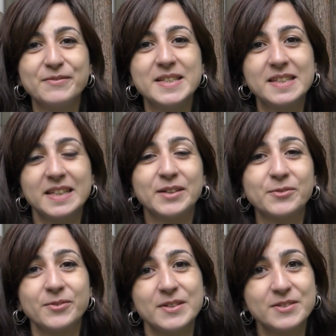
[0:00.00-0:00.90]

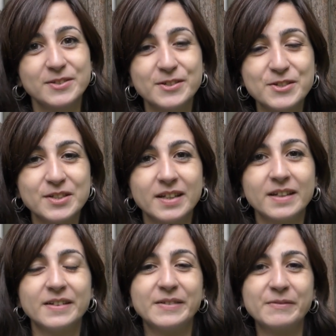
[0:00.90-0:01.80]
visiting research
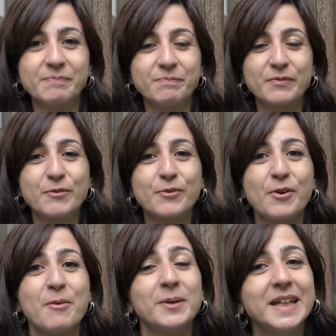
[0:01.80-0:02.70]

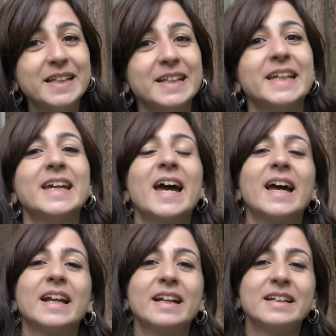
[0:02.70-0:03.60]
from Italy,
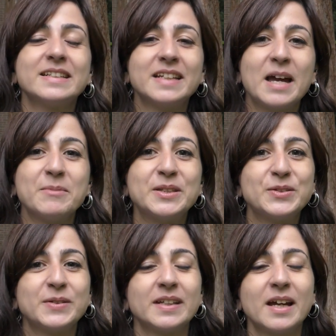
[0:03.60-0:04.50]
and
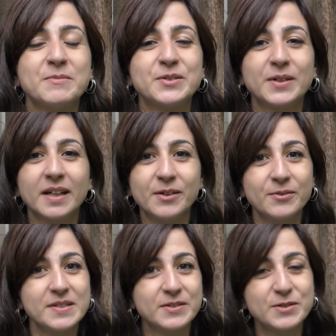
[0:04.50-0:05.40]
I'm doing a
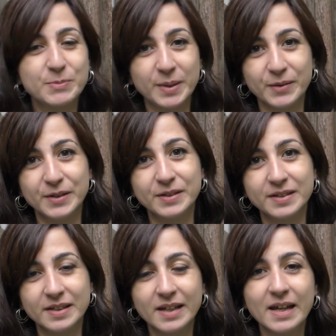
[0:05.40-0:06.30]
research period
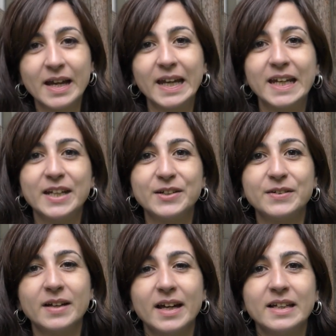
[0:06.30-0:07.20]

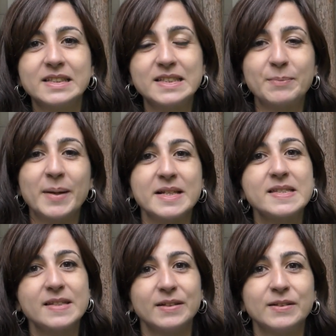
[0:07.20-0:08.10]
here at the Japan
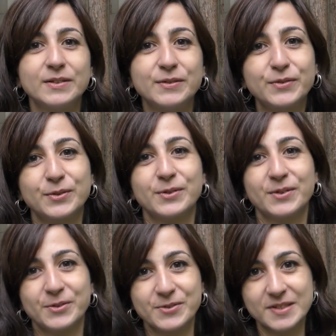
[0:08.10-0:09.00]
Center for
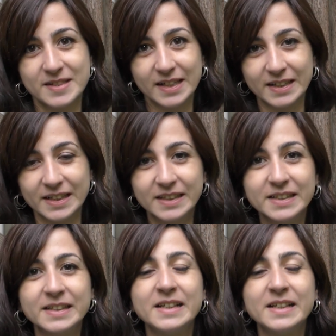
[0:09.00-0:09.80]
Neuroscientist.